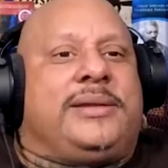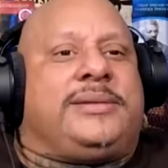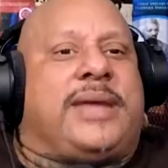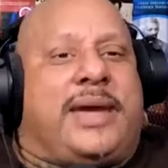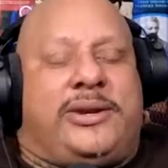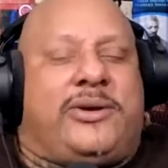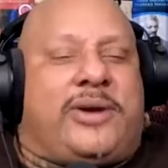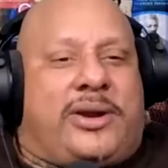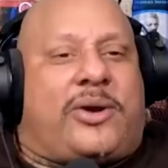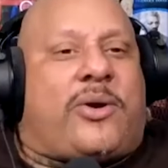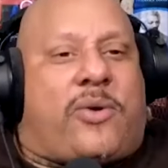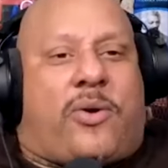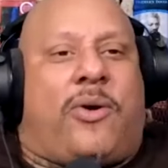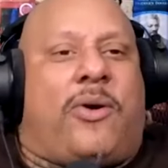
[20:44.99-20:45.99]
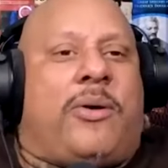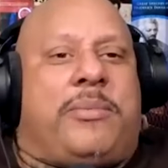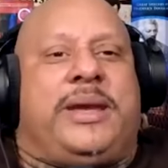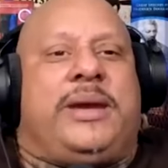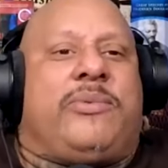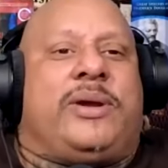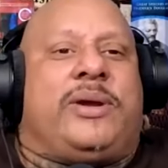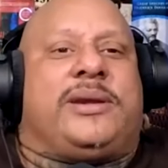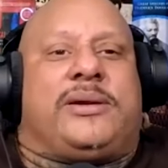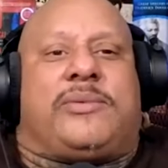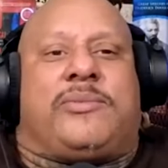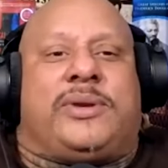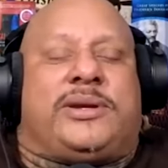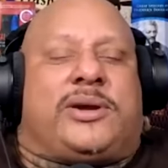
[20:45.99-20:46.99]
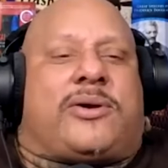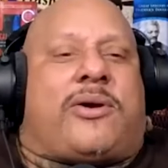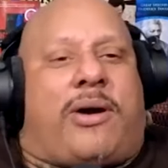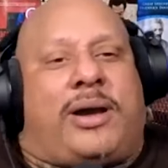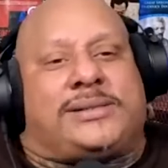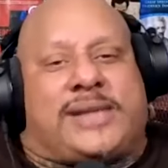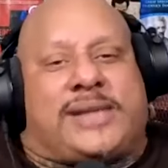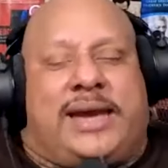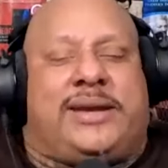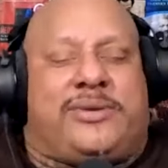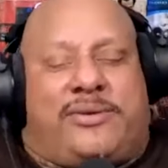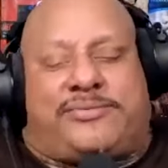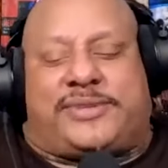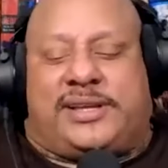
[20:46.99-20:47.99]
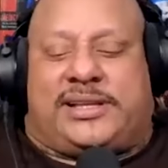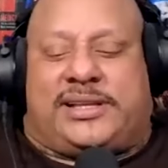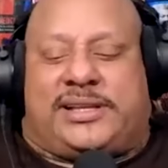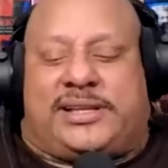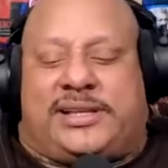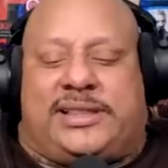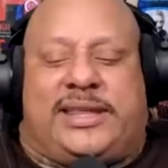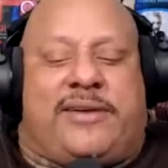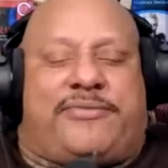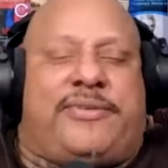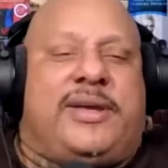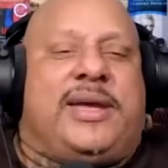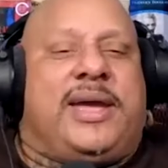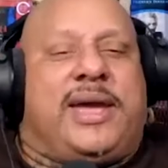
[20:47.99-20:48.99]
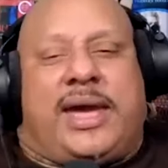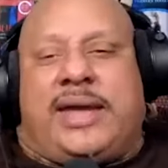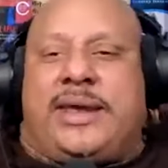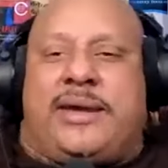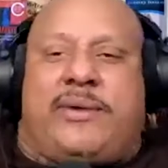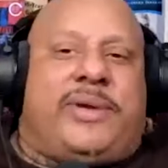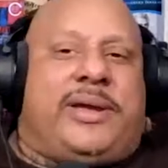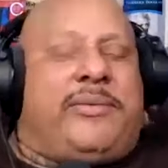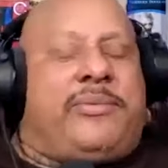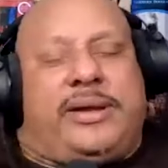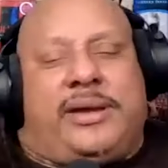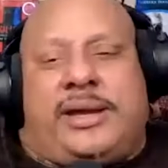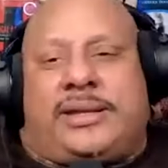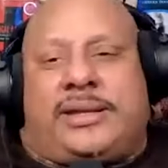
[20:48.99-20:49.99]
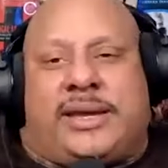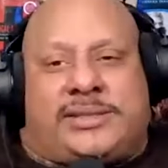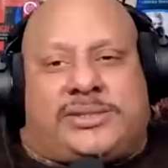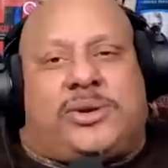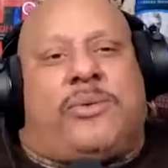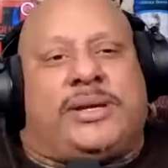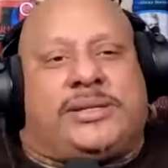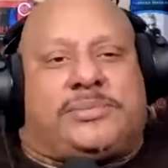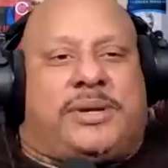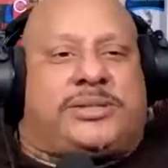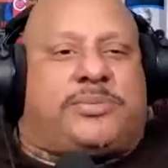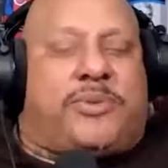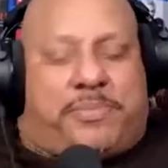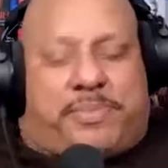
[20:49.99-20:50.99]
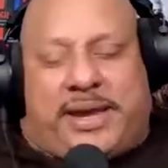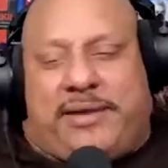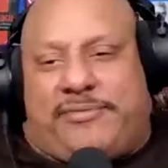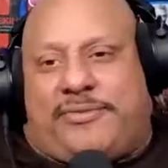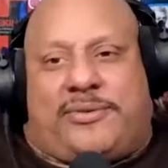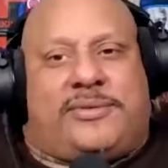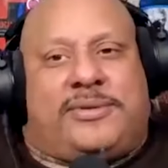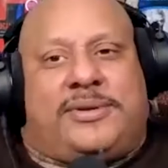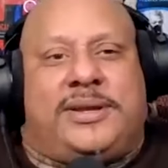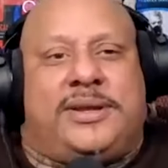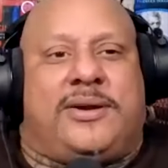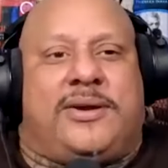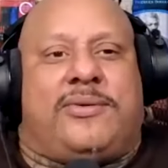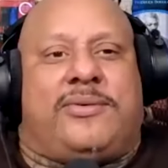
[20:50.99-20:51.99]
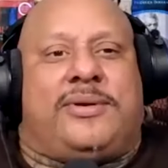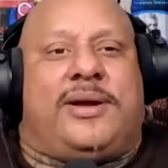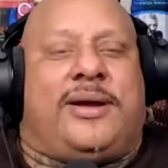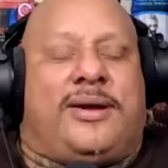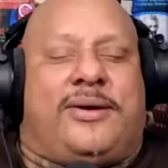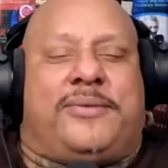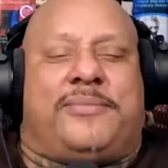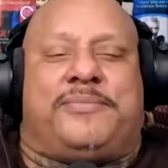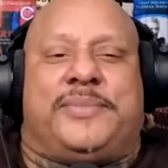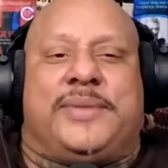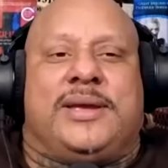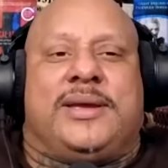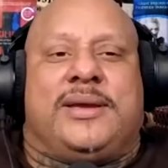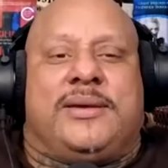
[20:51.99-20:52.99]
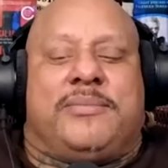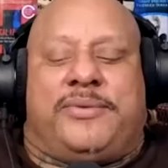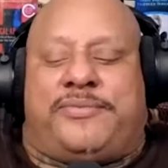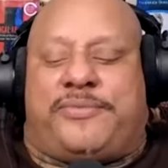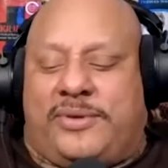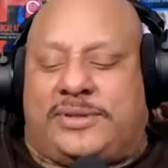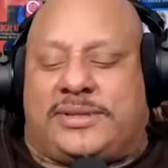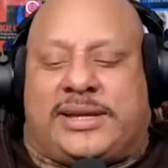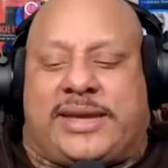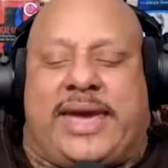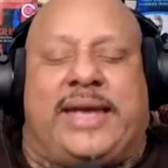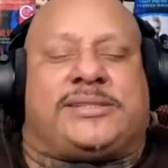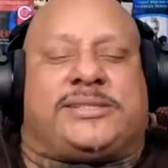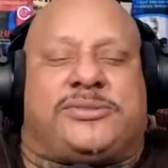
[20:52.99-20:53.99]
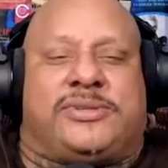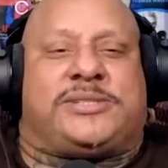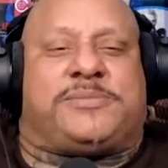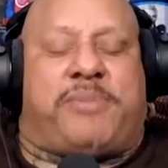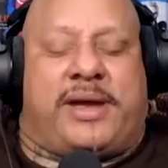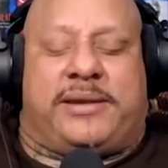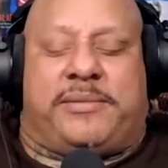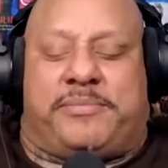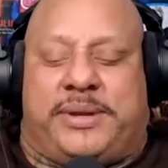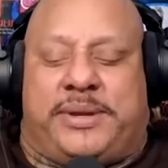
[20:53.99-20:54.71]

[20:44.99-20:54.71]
then you're gonna call me when the when the car is hanging off the lift and then we, we it, it's always much more painful you know um before the cancer is spreading